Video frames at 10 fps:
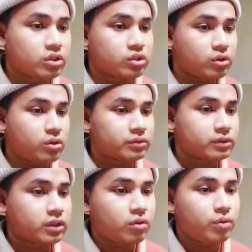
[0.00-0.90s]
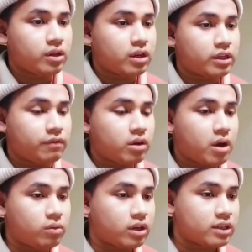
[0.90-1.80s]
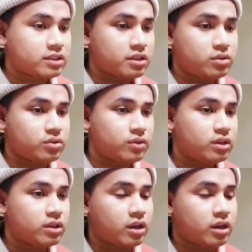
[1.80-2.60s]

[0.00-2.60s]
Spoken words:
So we will develop our classes as usual.